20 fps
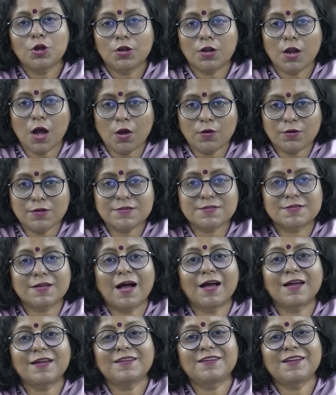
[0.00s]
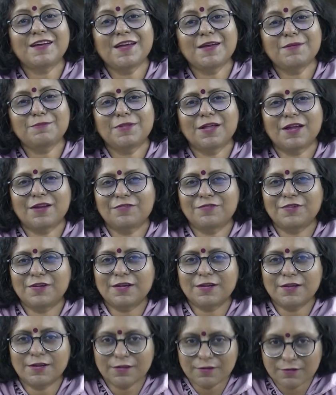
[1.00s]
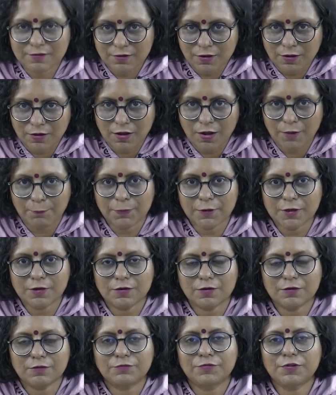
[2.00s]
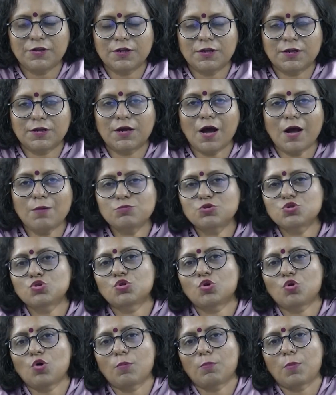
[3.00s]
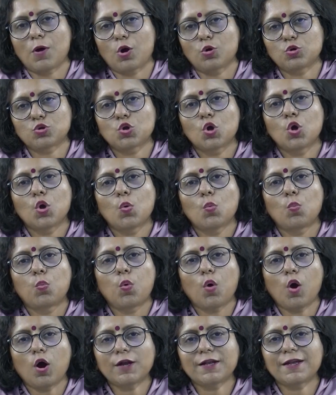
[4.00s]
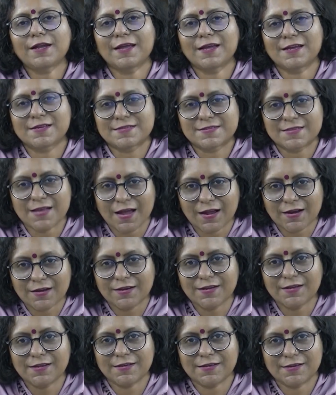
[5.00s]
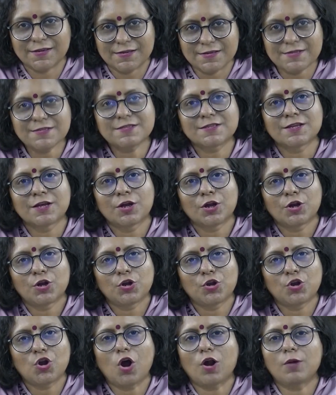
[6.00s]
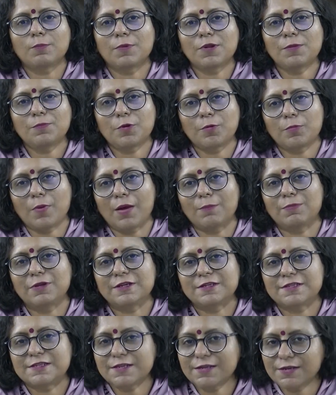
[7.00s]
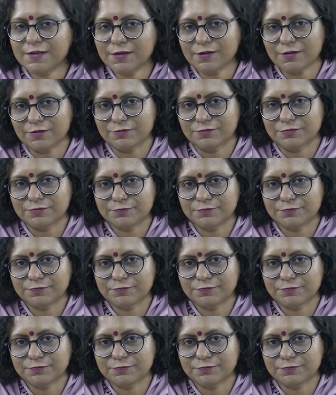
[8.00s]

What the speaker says: Now it is high time that we come to know about what exactly is normal probability curve.